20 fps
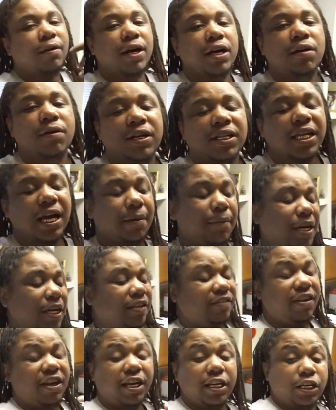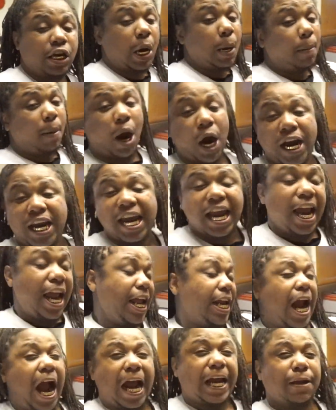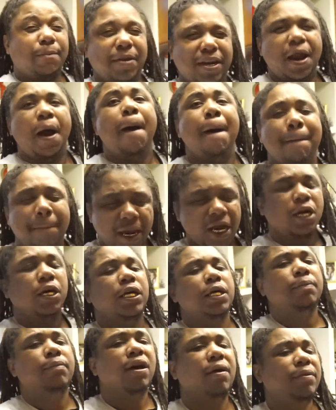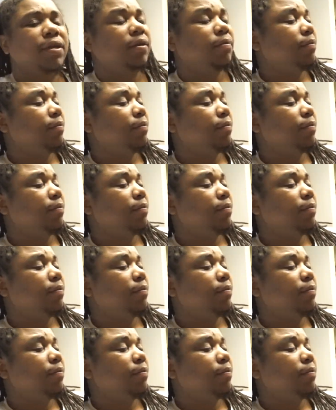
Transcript: already know what time it is. It is y'all boy, and I am in the building, baby,